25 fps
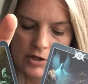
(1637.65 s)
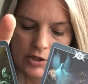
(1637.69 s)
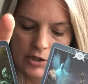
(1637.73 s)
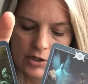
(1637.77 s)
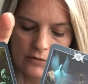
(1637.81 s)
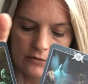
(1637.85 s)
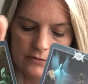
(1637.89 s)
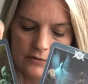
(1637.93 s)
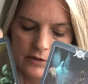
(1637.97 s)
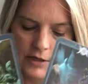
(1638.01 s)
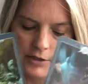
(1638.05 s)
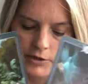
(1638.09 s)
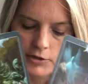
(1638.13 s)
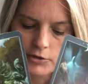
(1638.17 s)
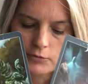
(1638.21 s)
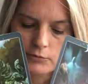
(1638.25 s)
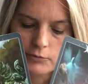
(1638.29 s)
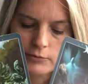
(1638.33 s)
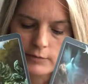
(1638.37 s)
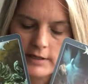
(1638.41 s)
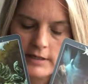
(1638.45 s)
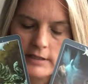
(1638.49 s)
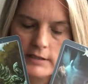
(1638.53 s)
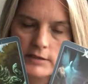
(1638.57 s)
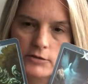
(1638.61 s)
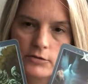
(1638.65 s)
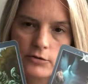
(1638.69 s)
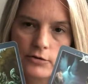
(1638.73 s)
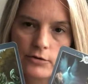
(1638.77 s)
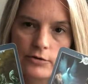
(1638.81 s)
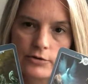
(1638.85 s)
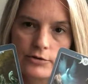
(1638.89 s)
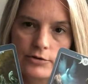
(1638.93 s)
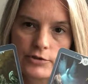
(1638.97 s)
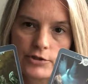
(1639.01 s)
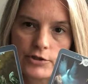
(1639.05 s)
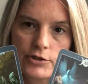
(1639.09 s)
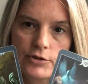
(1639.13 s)
you've done your
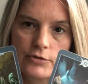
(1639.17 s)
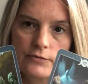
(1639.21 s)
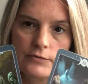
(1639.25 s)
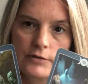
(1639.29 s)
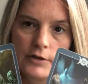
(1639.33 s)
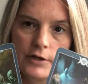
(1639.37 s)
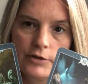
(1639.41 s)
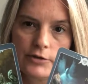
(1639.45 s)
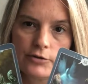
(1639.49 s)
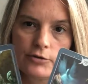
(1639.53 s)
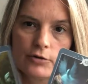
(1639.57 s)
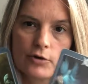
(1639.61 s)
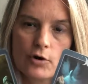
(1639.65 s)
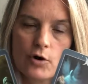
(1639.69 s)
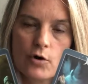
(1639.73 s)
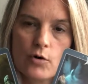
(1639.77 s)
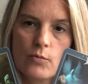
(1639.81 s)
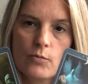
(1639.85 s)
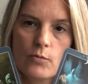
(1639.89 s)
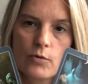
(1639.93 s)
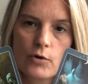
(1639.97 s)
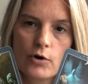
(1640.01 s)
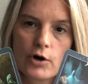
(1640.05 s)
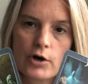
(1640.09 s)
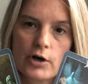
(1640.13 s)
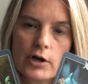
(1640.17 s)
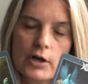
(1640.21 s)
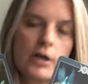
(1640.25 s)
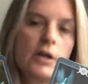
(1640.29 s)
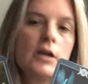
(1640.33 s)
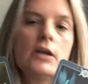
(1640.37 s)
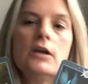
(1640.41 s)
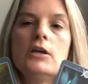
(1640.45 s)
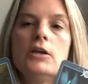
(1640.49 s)
research, you've done your homework,